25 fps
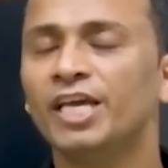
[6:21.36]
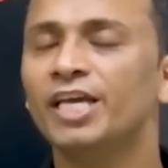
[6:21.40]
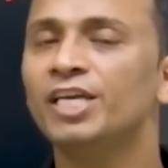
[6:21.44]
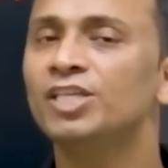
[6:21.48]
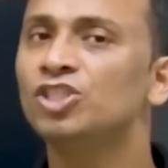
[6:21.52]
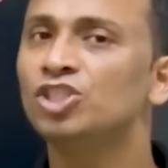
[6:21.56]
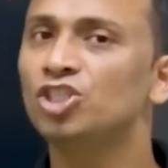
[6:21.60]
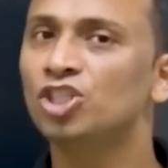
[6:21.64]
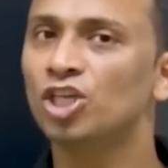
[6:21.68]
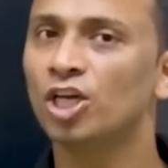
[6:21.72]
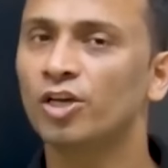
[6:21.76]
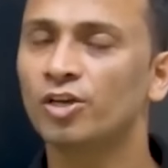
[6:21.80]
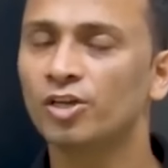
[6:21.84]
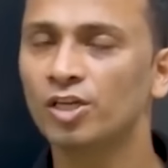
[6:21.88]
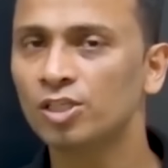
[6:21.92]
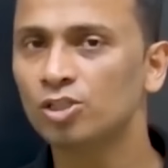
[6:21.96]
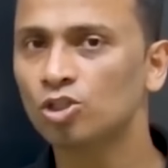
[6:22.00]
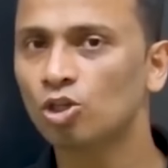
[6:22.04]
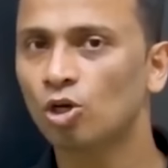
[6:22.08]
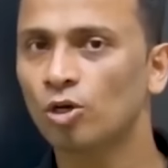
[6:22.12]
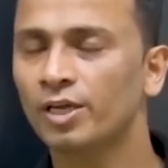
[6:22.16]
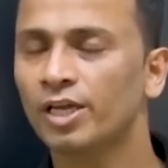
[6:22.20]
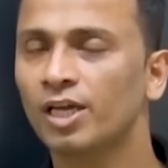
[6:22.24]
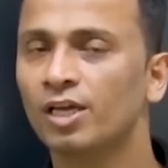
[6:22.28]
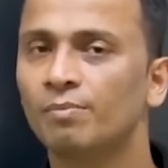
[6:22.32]
in general,
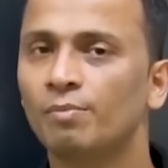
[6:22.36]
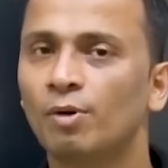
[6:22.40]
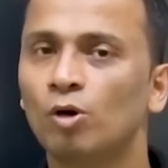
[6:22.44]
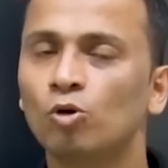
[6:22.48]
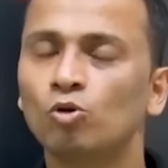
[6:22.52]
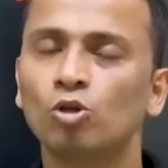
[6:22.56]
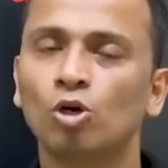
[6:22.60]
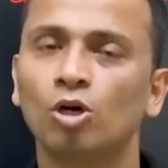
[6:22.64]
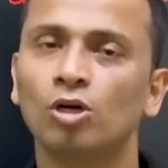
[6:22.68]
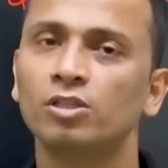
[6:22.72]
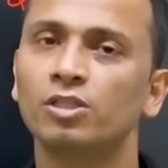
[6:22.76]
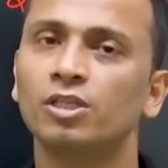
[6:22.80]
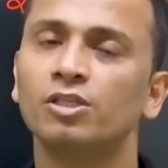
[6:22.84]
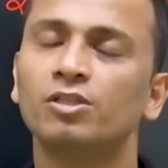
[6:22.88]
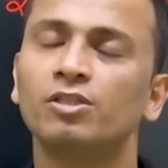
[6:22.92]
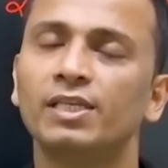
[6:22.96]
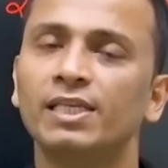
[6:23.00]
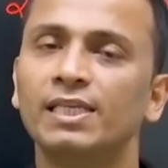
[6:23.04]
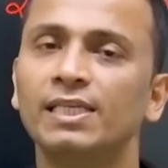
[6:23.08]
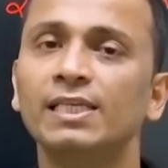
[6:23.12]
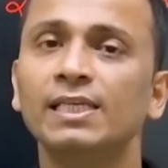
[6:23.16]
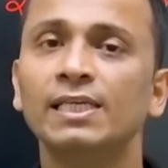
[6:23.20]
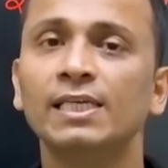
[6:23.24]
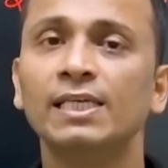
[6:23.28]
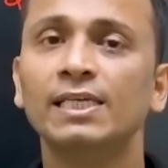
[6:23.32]
talking about all the
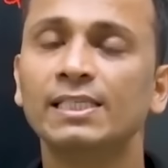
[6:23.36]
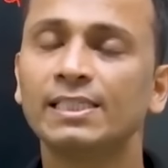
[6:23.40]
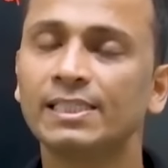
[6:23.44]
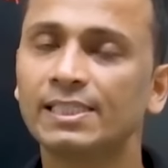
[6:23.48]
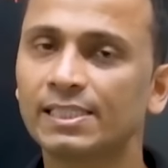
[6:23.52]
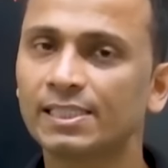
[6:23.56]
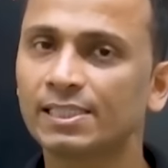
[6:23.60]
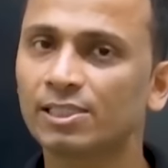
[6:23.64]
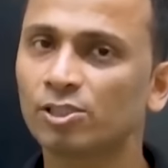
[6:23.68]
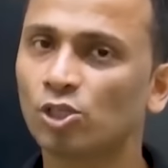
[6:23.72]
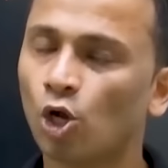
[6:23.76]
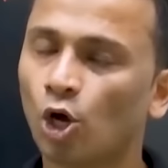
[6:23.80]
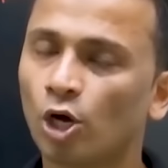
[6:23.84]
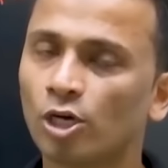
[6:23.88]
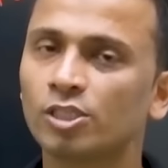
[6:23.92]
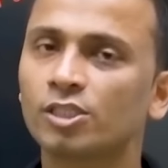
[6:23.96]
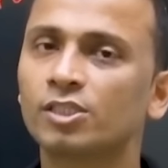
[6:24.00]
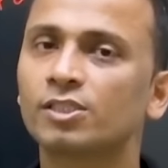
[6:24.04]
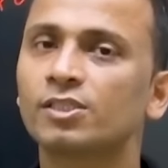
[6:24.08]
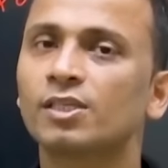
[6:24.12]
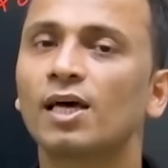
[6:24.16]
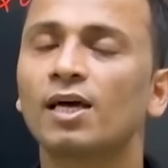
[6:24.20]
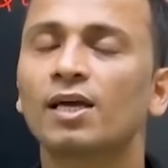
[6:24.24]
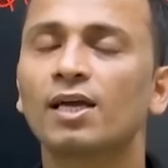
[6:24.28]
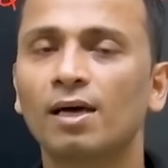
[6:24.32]
3
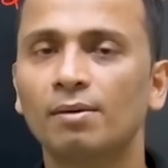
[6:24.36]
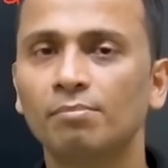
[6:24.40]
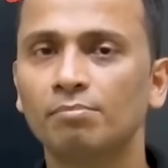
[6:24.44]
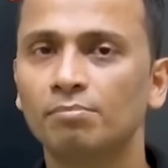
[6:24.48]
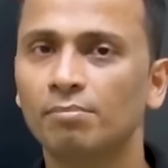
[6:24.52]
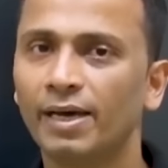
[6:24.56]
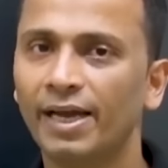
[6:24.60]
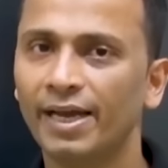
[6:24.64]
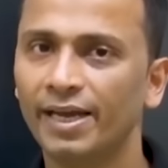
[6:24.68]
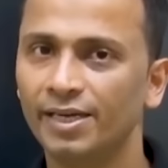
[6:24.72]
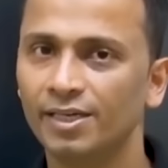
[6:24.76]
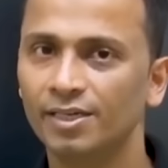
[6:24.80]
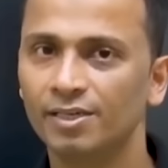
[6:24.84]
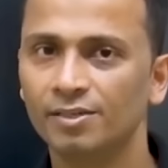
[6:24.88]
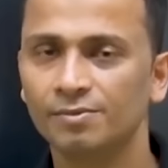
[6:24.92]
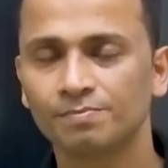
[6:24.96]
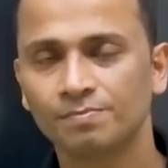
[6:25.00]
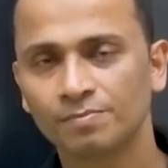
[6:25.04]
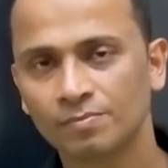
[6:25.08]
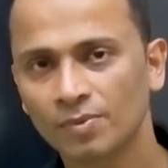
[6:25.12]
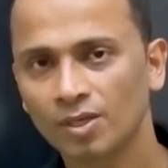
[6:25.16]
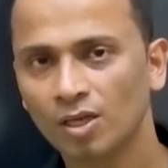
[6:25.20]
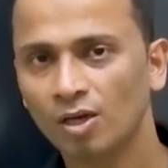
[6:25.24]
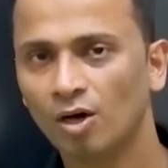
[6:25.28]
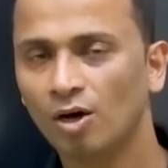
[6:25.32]
slots combined.
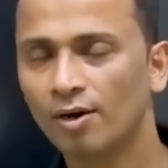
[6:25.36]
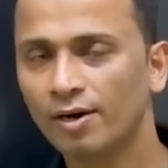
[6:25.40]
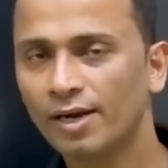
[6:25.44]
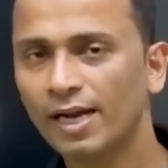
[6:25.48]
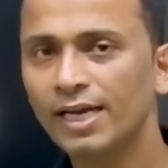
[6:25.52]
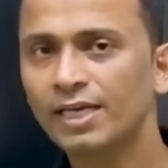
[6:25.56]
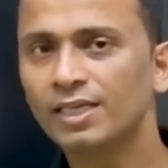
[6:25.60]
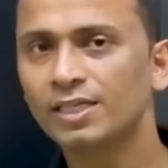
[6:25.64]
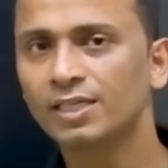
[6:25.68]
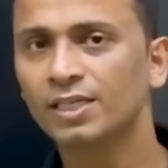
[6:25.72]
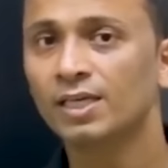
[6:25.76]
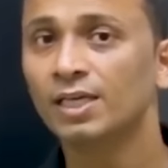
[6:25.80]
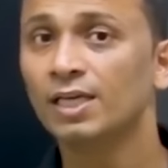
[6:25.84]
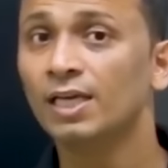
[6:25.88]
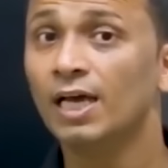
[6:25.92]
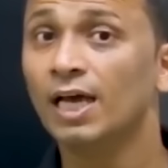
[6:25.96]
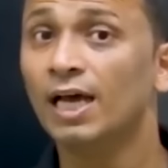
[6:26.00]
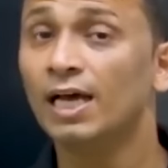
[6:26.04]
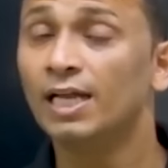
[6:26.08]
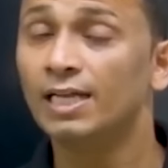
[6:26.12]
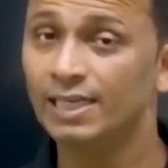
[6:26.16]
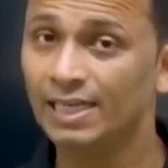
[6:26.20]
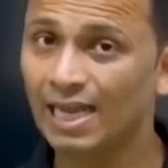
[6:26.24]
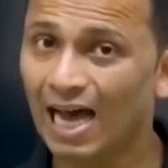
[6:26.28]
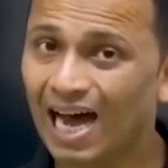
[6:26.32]
All right.
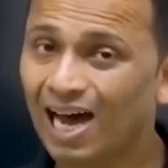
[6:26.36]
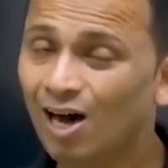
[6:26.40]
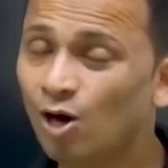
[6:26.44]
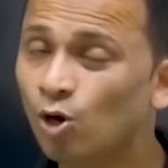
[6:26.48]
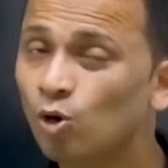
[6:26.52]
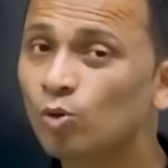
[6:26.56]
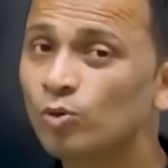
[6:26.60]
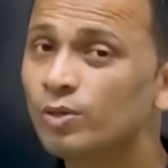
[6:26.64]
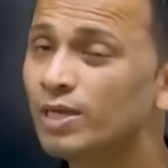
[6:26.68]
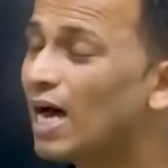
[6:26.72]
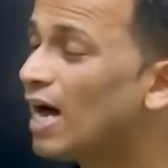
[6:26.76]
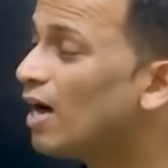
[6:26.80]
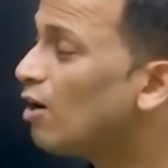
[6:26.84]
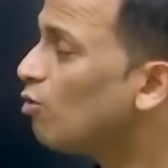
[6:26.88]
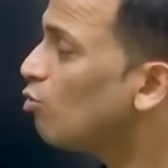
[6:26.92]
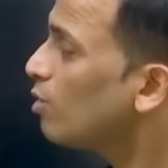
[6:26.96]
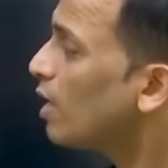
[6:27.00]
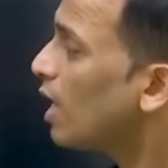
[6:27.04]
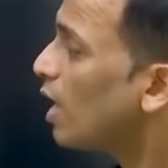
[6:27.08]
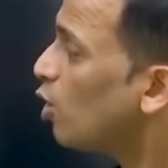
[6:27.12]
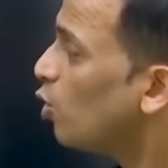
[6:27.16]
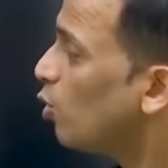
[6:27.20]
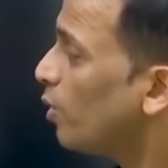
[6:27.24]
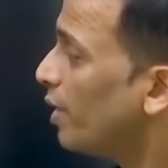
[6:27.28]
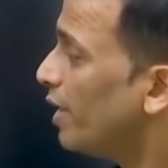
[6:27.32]

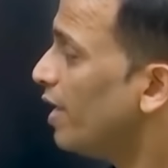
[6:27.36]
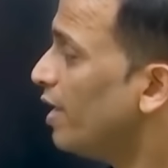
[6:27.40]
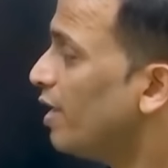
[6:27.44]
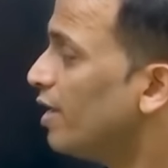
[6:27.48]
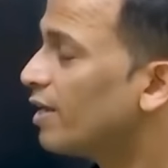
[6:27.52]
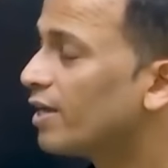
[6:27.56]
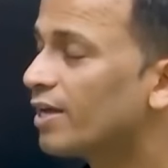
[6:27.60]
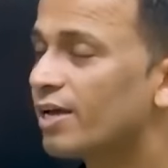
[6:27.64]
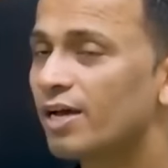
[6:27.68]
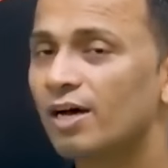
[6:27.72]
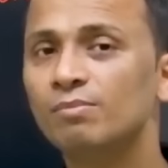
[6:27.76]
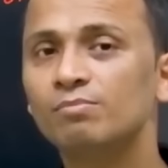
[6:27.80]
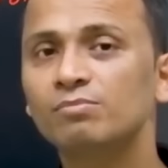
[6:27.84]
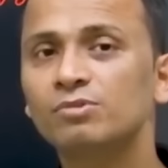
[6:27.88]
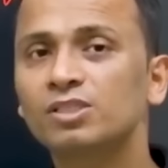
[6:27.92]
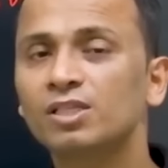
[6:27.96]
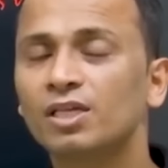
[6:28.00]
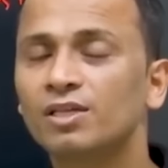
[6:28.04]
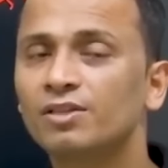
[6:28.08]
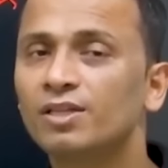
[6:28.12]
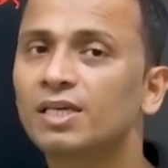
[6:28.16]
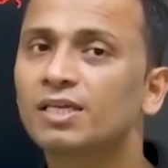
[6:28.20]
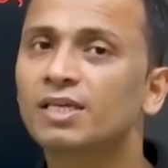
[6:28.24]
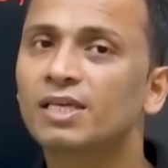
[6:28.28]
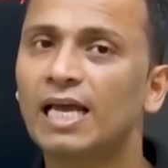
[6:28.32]
Now, here comes
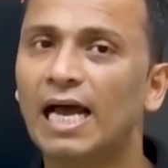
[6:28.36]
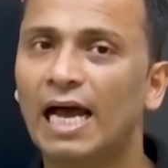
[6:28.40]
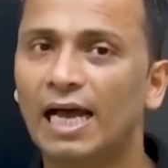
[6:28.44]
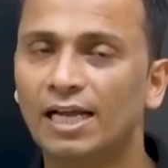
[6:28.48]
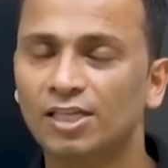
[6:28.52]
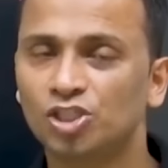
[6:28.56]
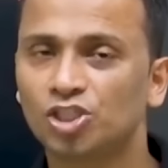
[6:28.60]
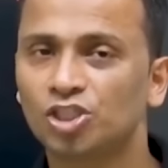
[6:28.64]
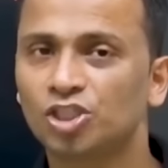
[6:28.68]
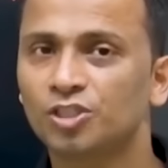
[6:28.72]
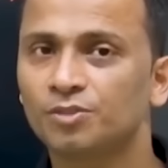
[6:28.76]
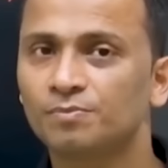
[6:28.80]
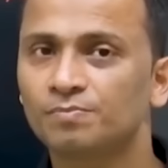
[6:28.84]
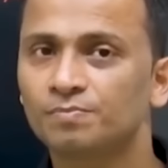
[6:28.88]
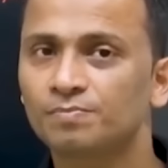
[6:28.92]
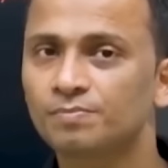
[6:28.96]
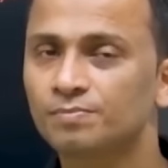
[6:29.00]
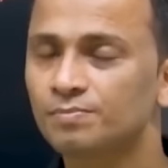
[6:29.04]
the catch.